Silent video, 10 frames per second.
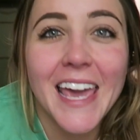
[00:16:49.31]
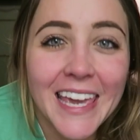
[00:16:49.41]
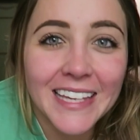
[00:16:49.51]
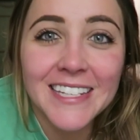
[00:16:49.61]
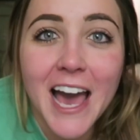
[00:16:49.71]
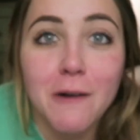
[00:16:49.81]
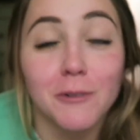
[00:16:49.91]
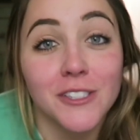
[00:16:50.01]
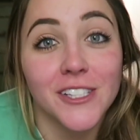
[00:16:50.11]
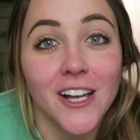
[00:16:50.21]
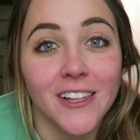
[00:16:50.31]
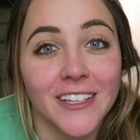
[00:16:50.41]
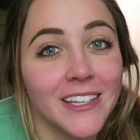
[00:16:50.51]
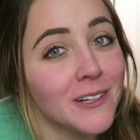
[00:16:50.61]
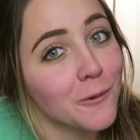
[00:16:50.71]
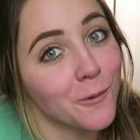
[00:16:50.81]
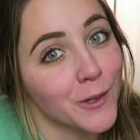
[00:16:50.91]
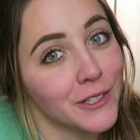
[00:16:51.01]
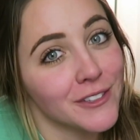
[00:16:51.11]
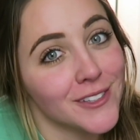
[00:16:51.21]
And I will see y'all again
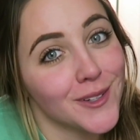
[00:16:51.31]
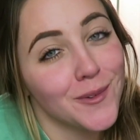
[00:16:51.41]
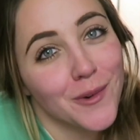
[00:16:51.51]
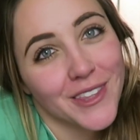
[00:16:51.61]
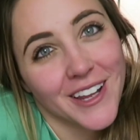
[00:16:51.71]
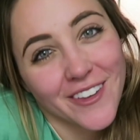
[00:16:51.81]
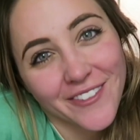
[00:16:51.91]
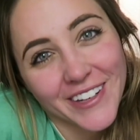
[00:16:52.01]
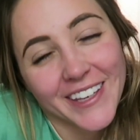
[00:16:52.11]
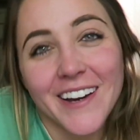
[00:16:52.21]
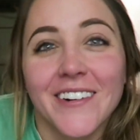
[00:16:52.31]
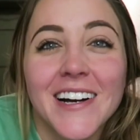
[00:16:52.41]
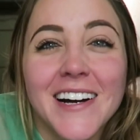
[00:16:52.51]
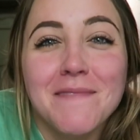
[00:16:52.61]
real soon with another video.